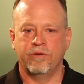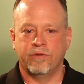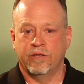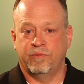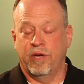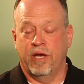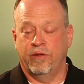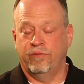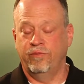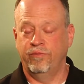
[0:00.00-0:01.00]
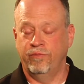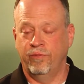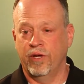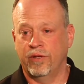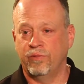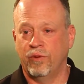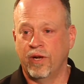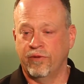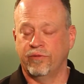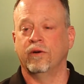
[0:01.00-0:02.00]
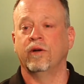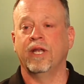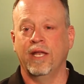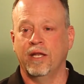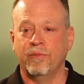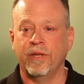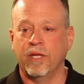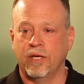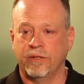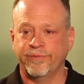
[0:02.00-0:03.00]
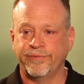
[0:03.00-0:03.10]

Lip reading: trust Beth with whatever needed to be done.